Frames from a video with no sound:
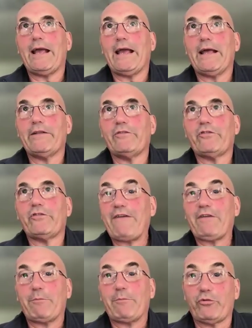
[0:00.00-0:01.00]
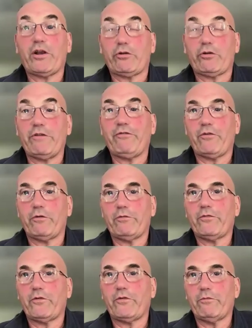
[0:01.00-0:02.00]
and staffing particularly for
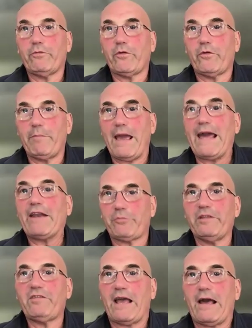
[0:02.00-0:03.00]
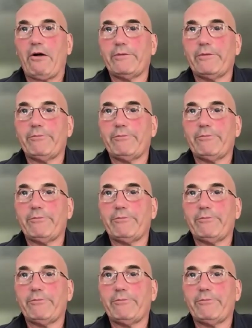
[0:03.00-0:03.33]
management talent.